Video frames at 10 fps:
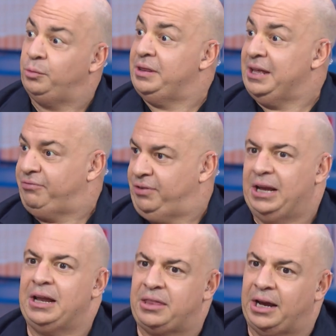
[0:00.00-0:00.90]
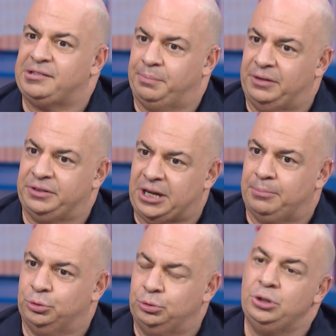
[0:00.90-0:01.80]
When they fail, I think it's a bit of a
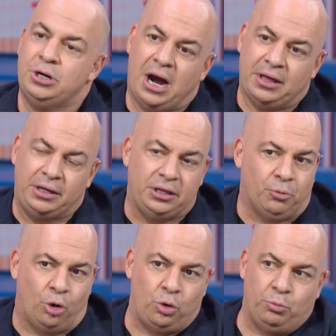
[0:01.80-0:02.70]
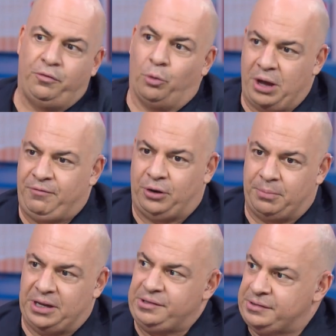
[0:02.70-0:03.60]
taboo. I think the more we move away from
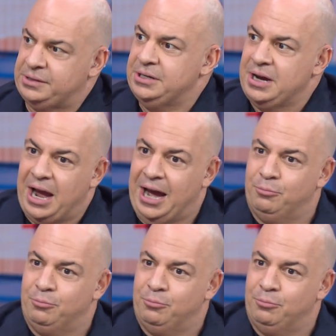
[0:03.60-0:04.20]
this and